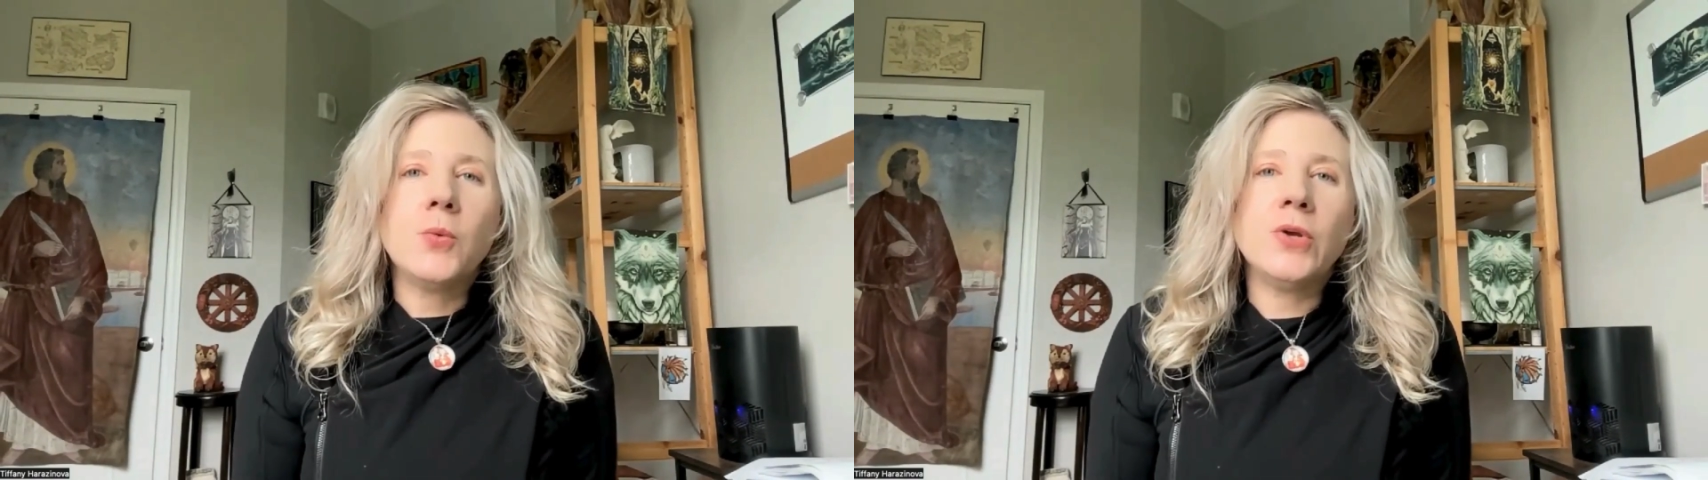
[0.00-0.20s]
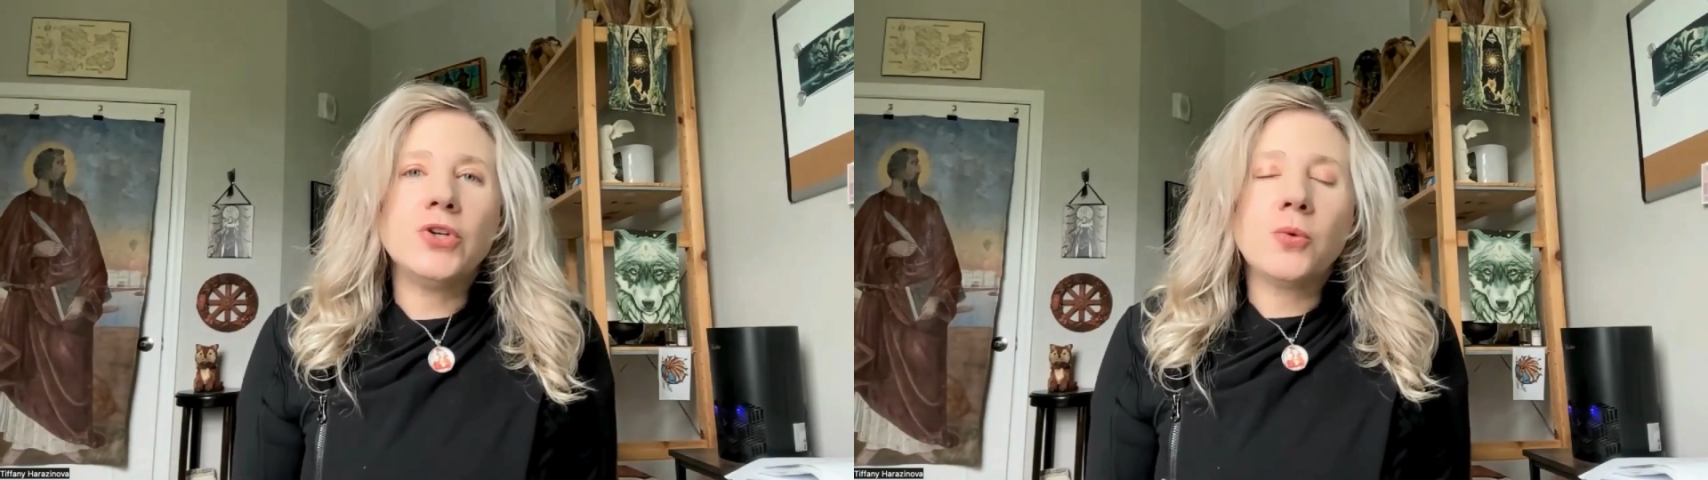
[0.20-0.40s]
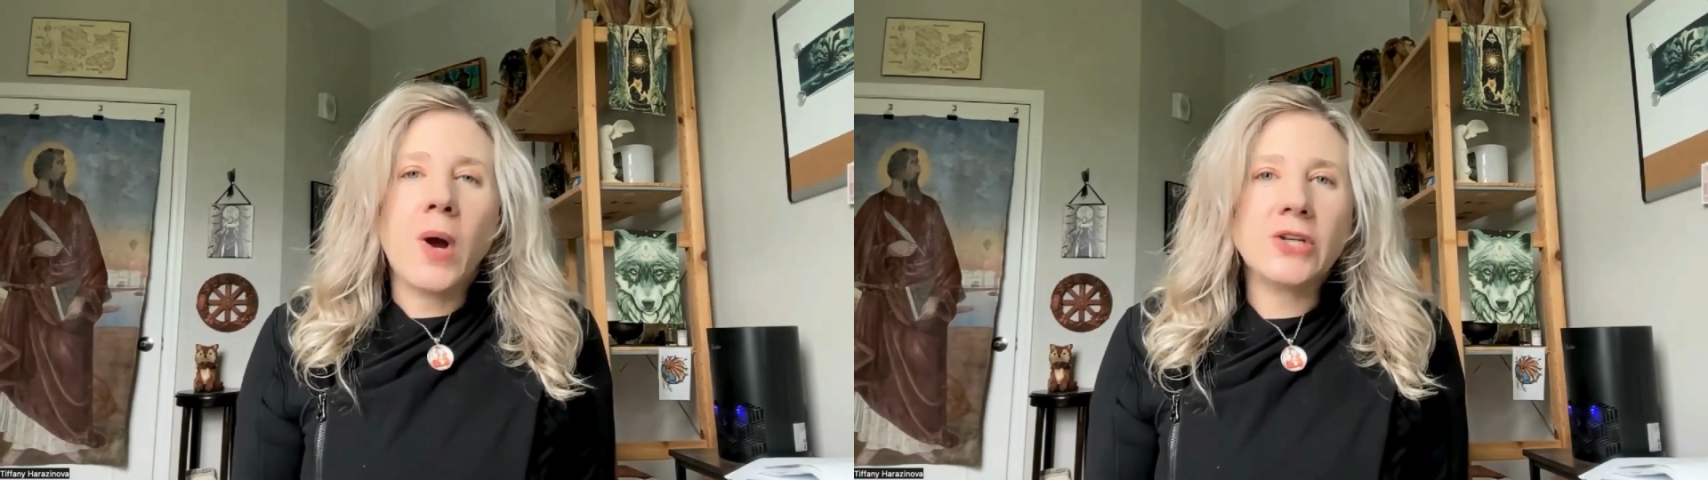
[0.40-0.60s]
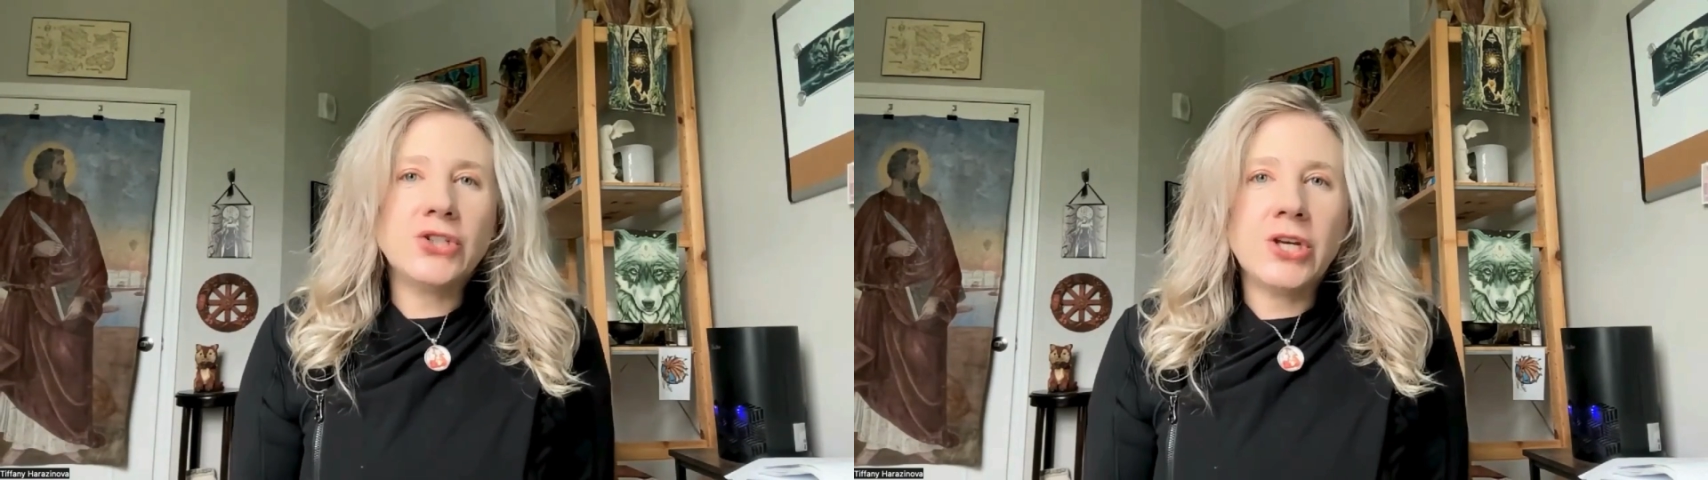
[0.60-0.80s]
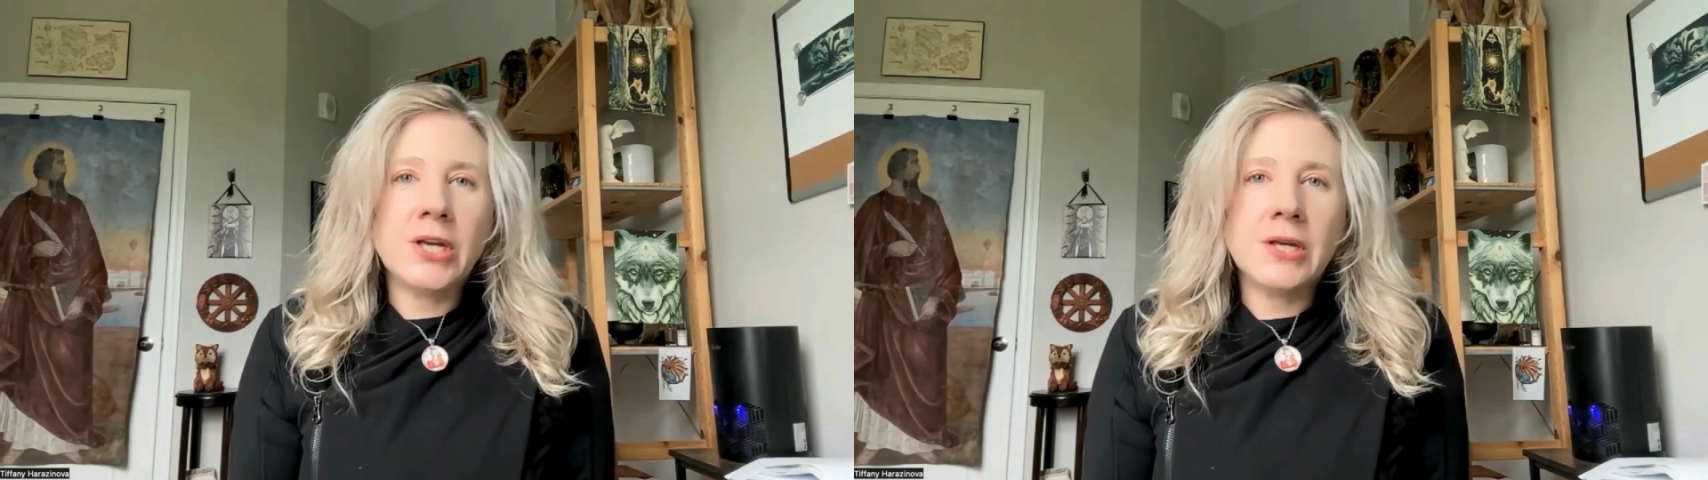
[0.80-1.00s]
when you're
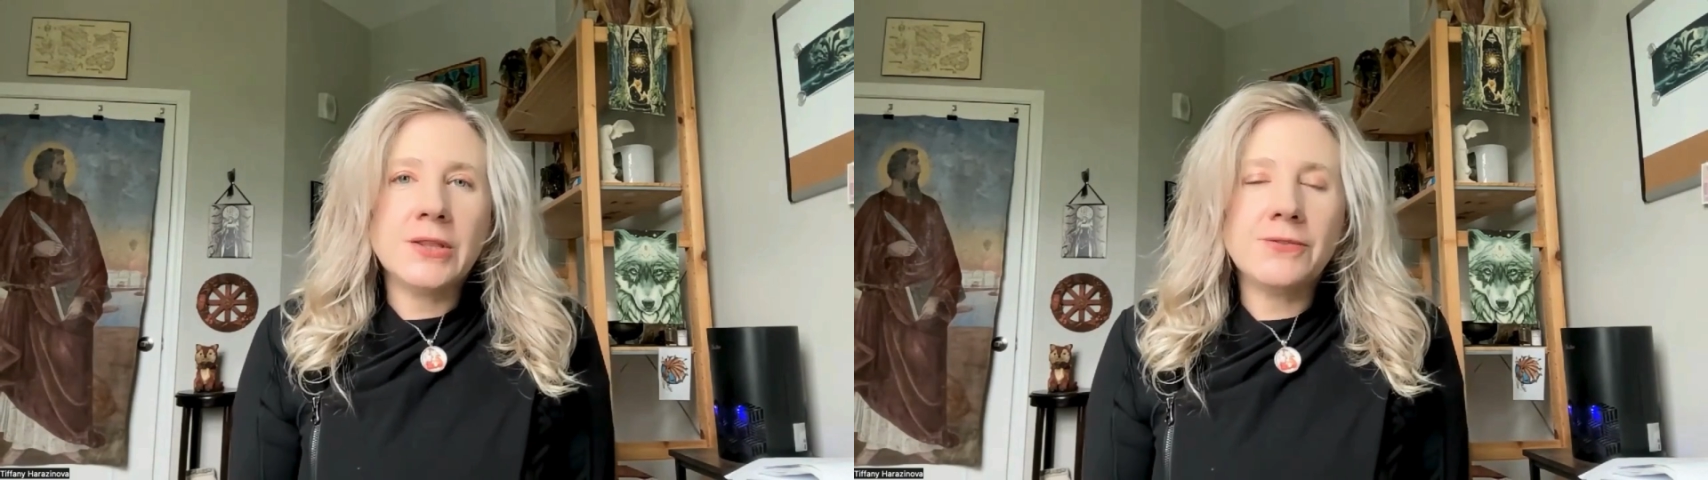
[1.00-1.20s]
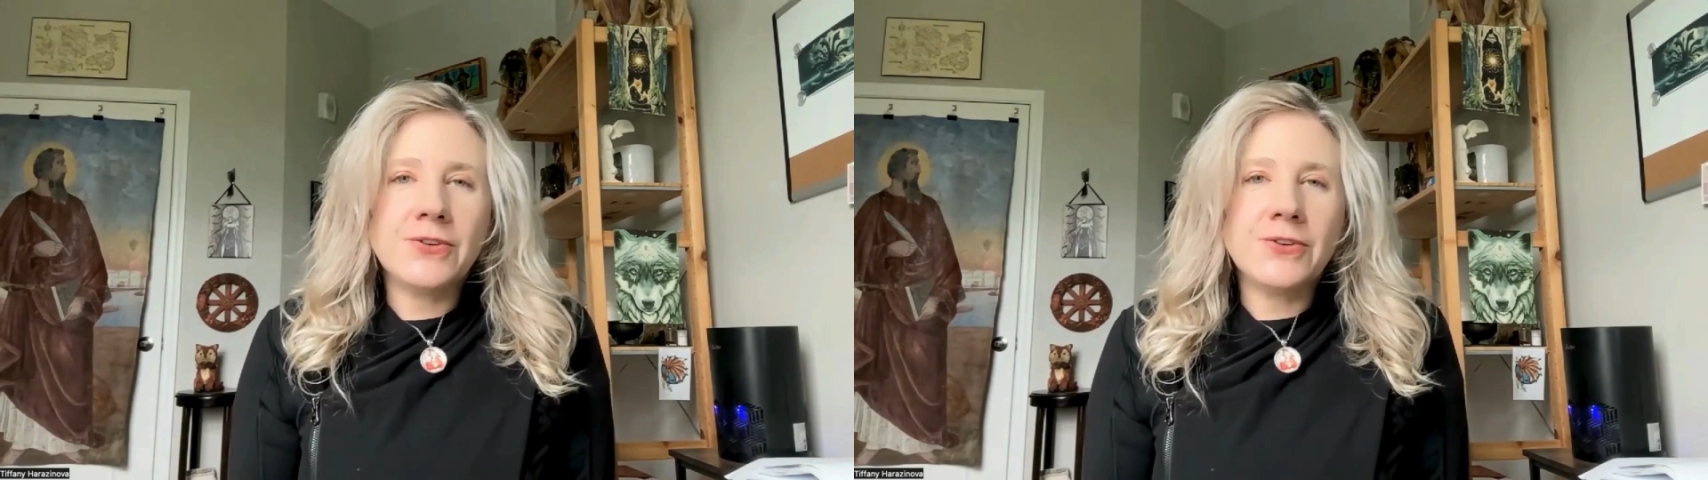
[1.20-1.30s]
watching the